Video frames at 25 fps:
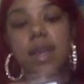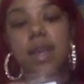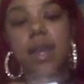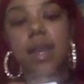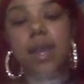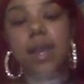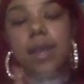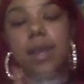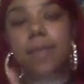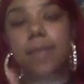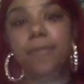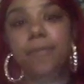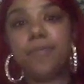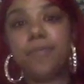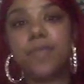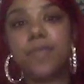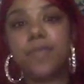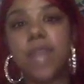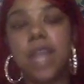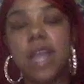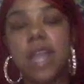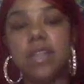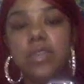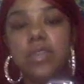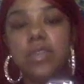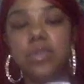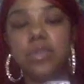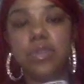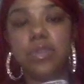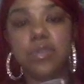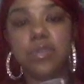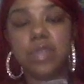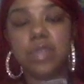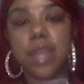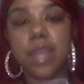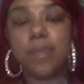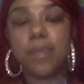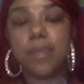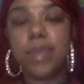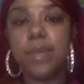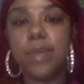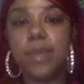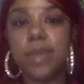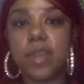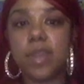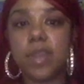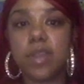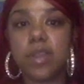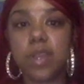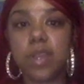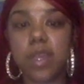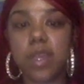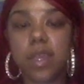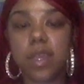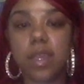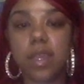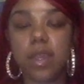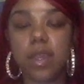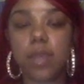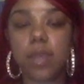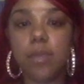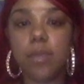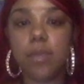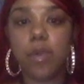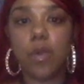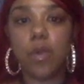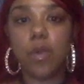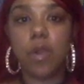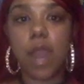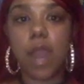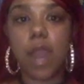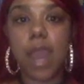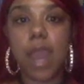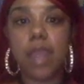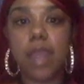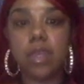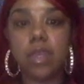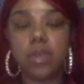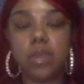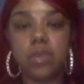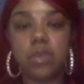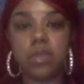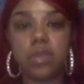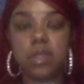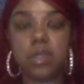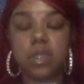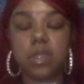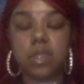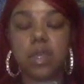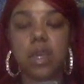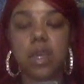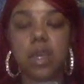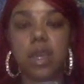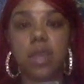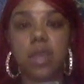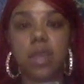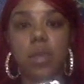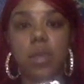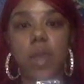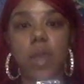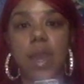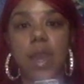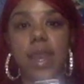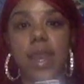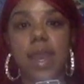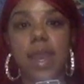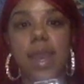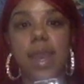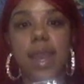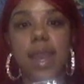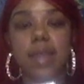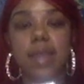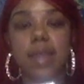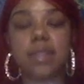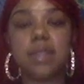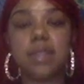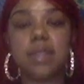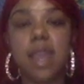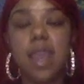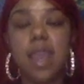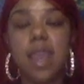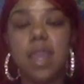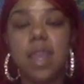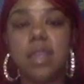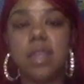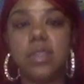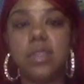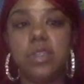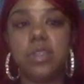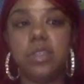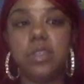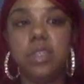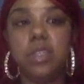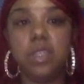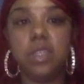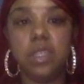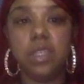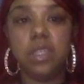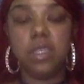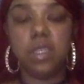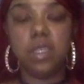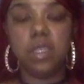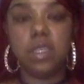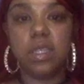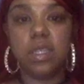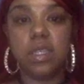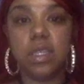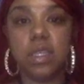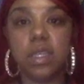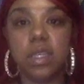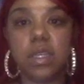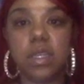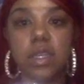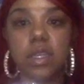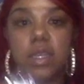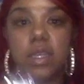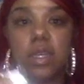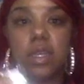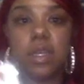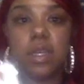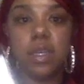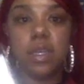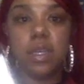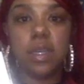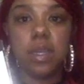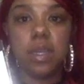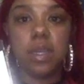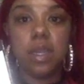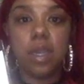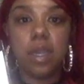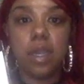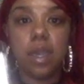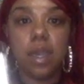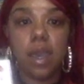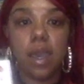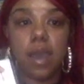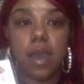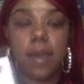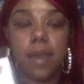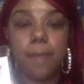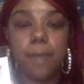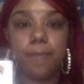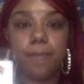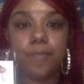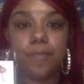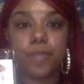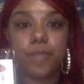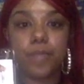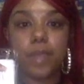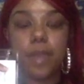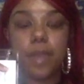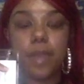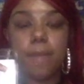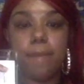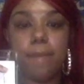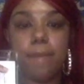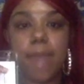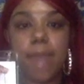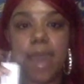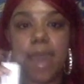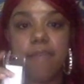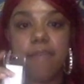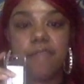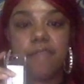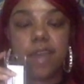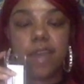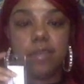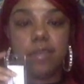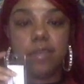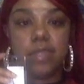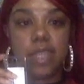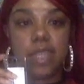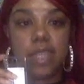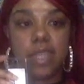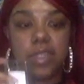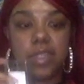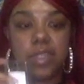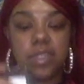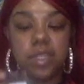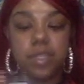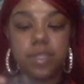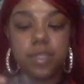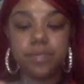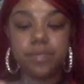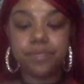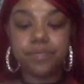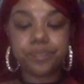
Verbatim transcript: Um, I do use like BB cream or I use the NYX HD um, matte foundation.